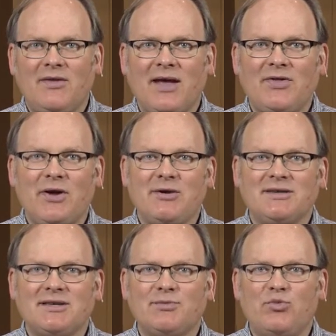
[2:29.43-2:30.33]
That there
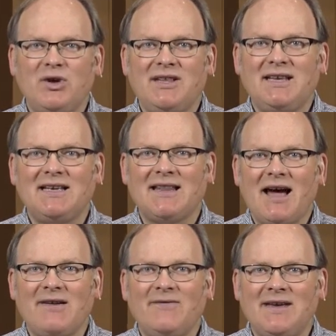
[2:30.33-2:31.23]
is this breathing
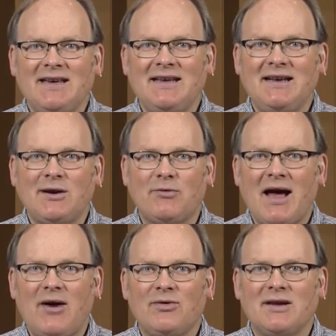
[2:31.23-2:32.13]
life in and
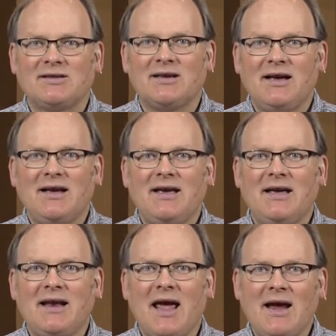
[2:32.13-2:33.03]
around us
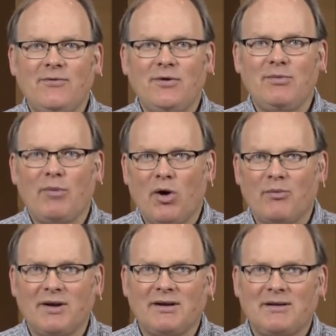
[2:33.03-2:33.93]
in every
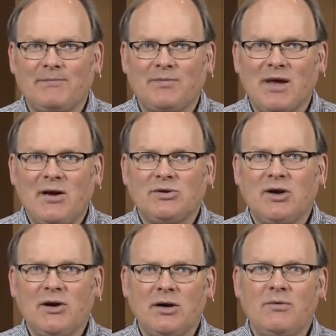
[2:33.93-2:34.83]
moment.
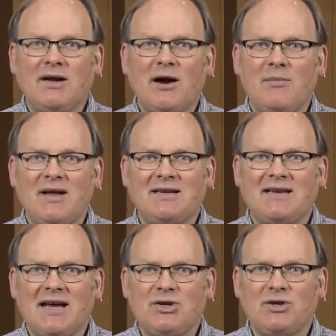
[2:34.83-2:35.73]
So I'm going to ring our
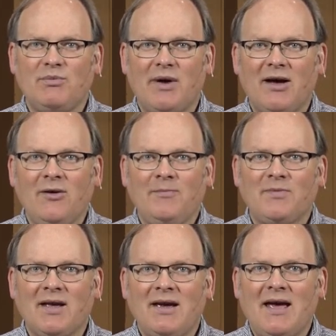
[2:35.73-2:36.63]
meditation bell
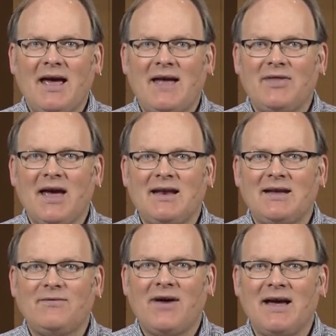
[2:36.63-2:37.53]
and then
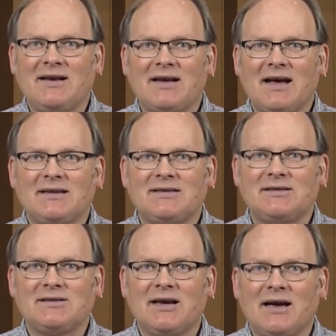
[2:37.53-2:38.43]
invite
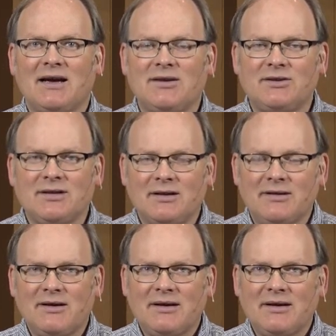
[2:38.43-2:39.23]
us to